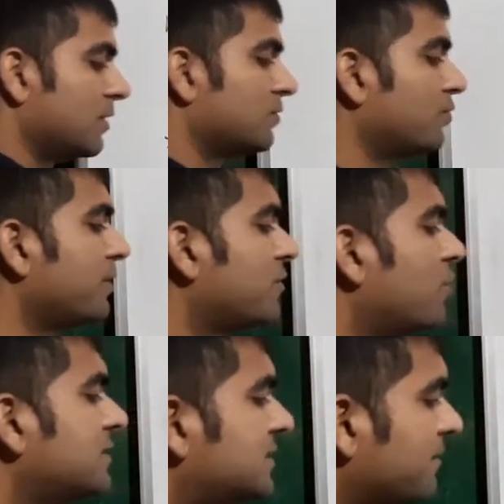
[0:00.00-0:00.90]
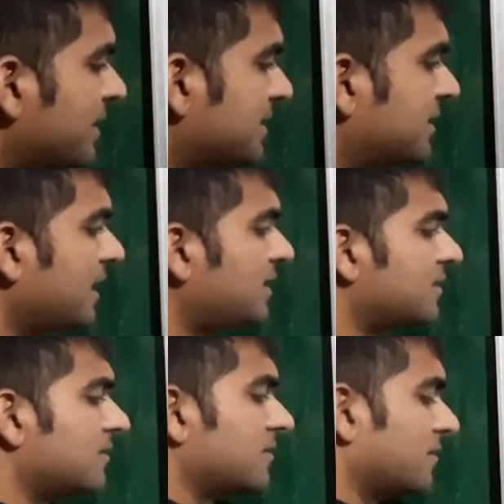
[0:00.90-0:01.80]
So we got 70, right?
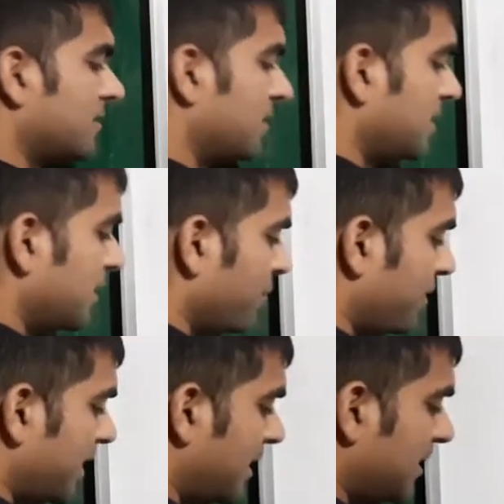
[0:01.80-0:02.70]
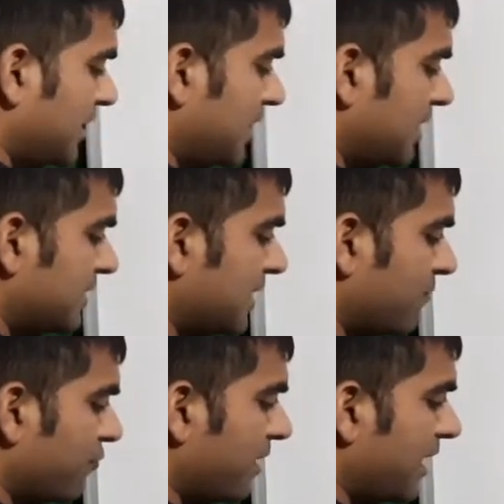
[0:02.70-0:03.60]
We are getting here,
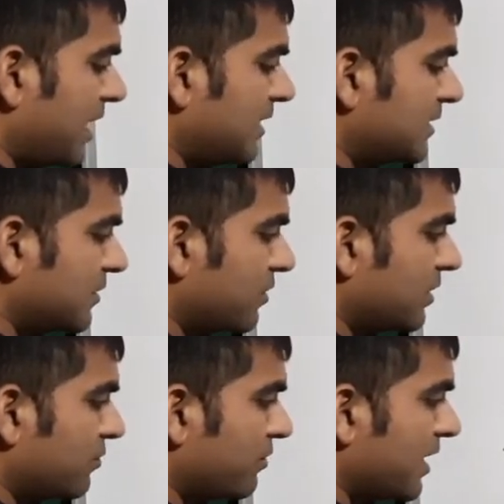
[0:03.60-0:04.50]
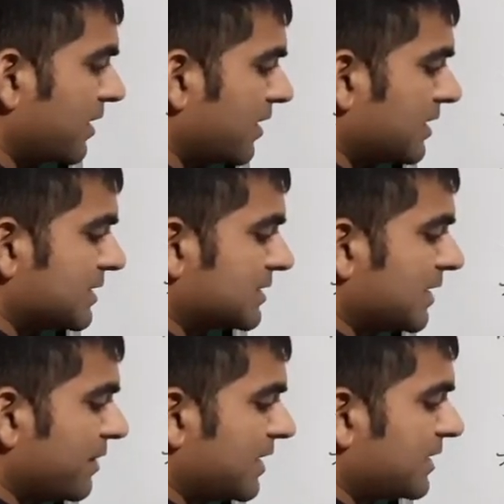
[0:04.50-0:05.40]
therefore n is equal to what?
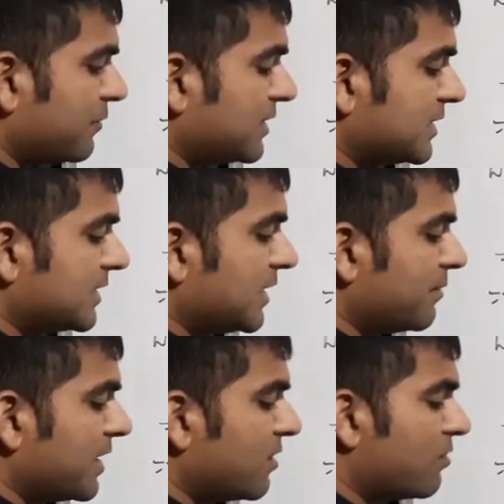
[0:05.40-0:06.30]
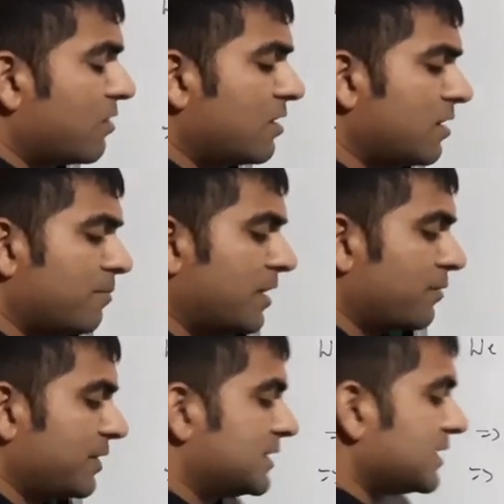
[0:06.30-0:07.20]
70, which is even or odd number,
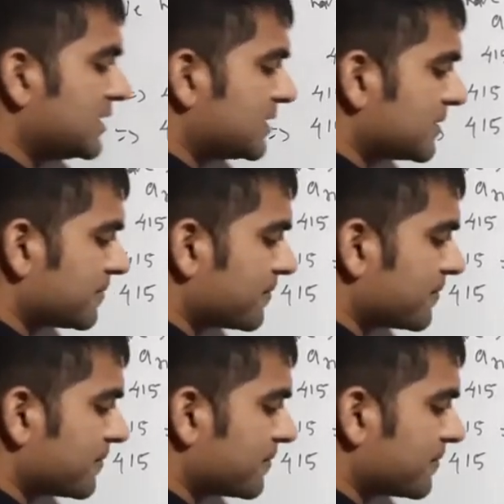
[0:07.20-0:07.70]
which is